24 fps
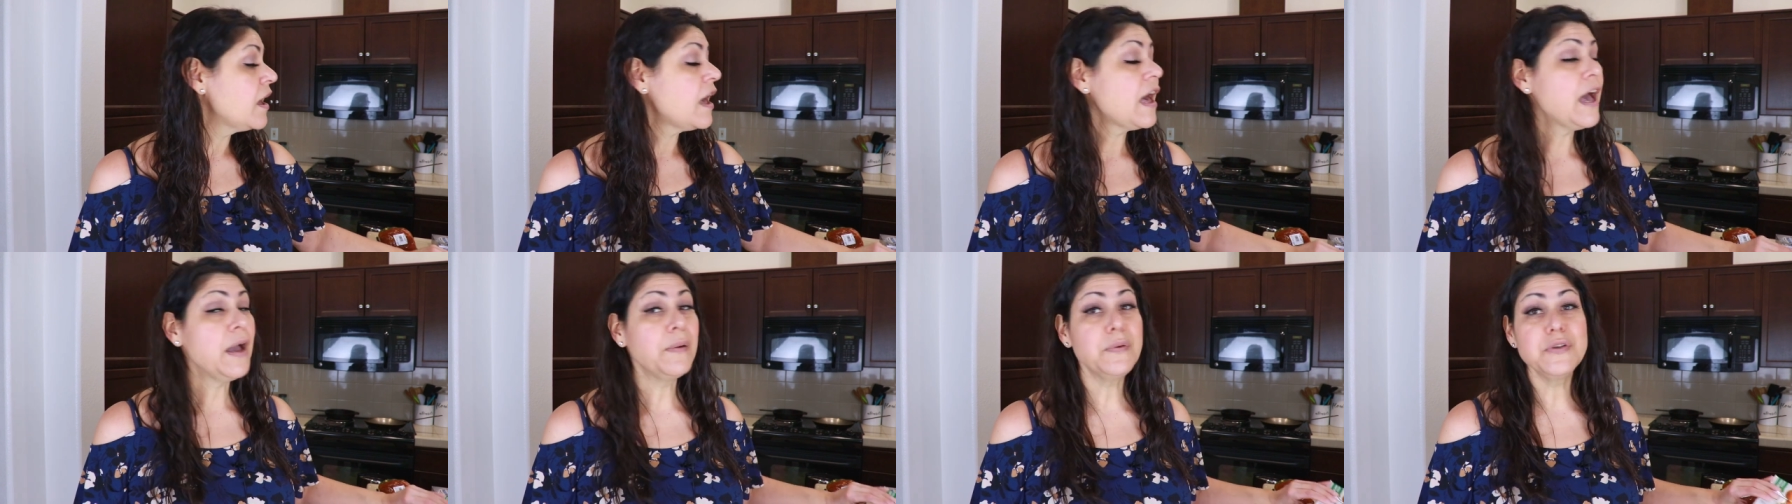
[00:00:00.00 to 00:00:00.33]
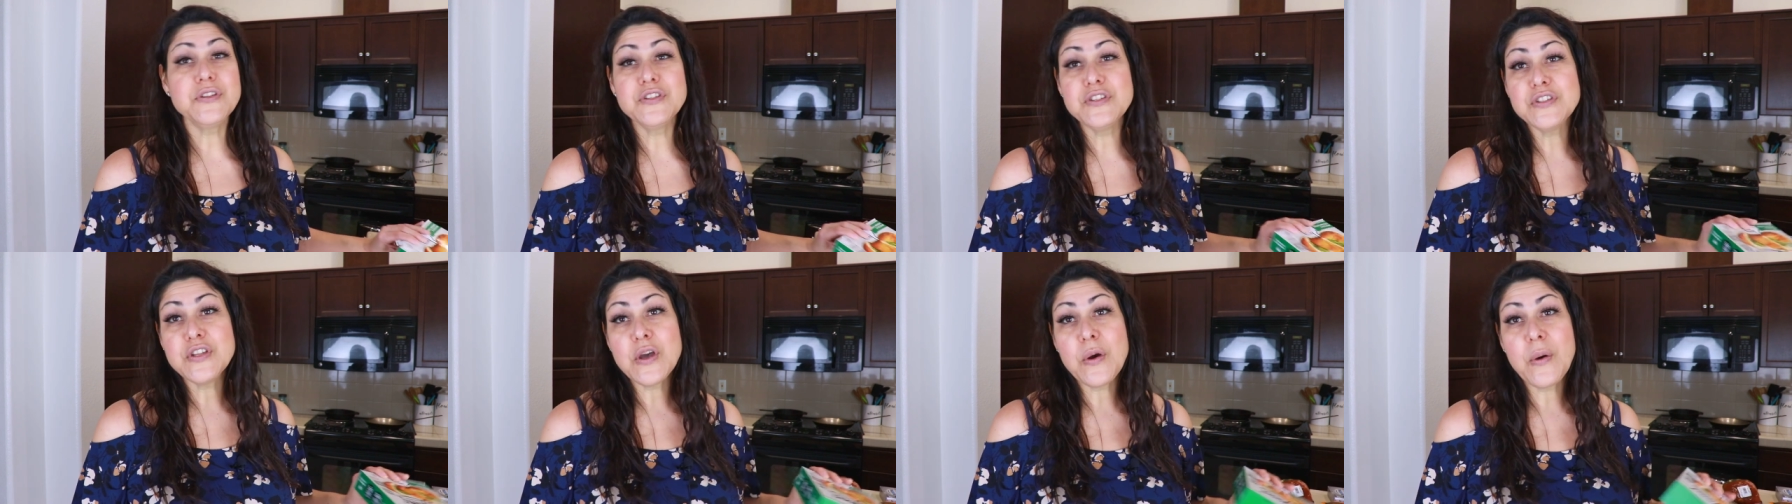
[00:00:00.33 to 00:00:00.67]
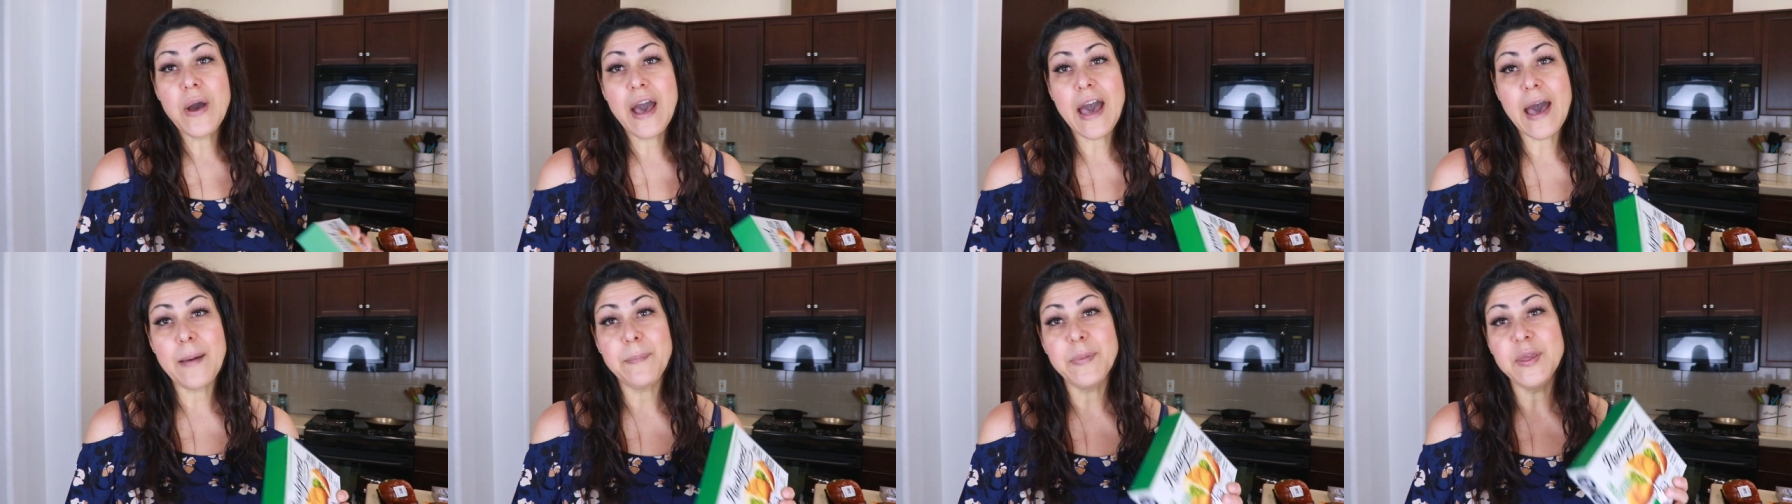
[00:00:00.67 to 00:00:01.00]
I was so
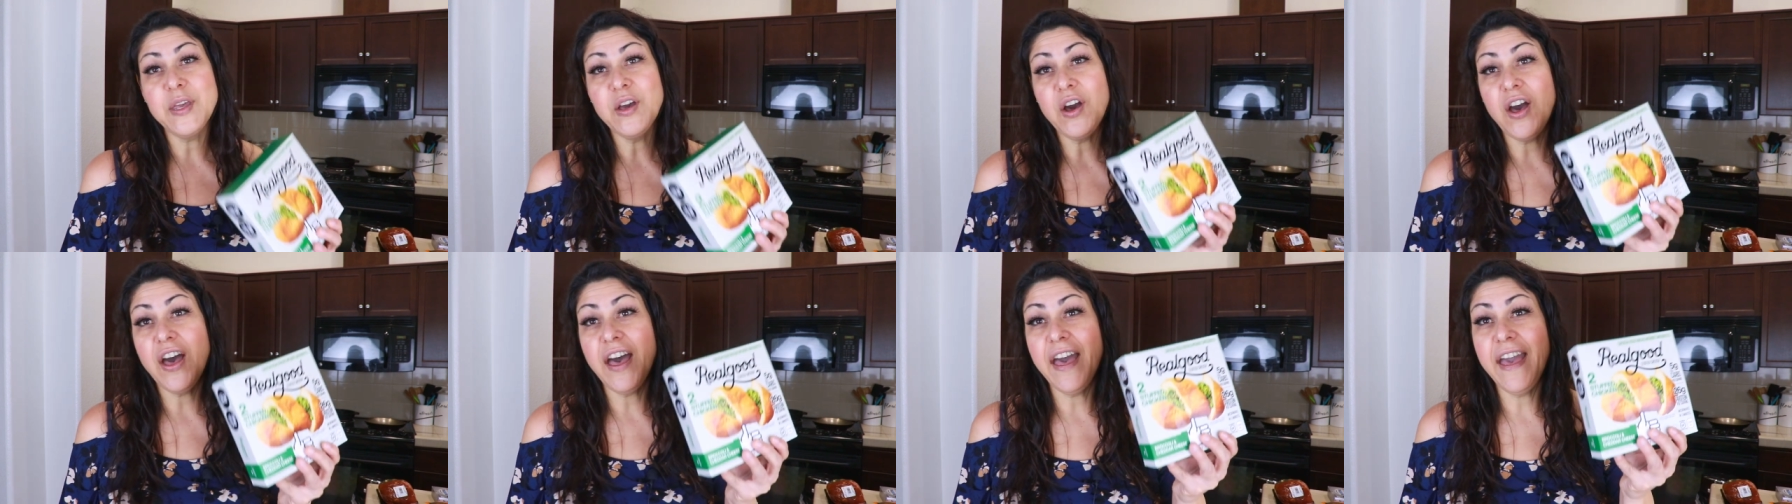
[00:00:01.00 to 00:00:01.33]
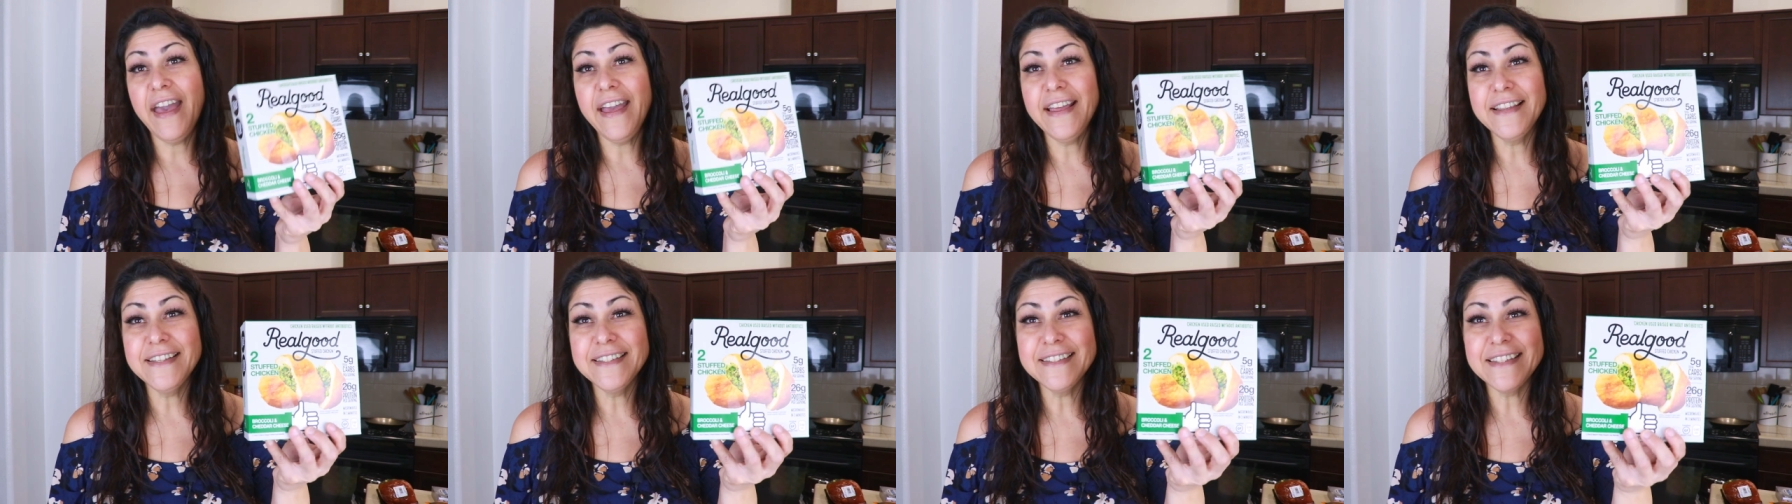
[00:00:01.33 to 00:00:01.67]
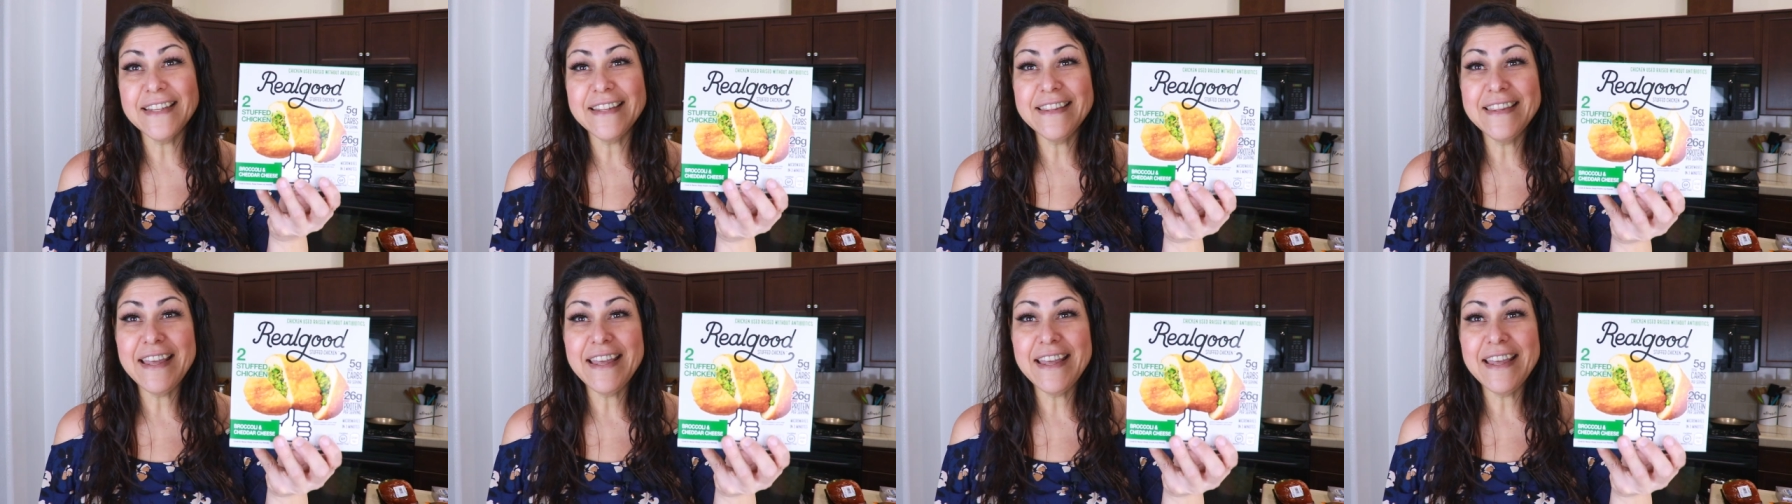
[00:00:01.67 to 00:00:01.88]
happy, guys.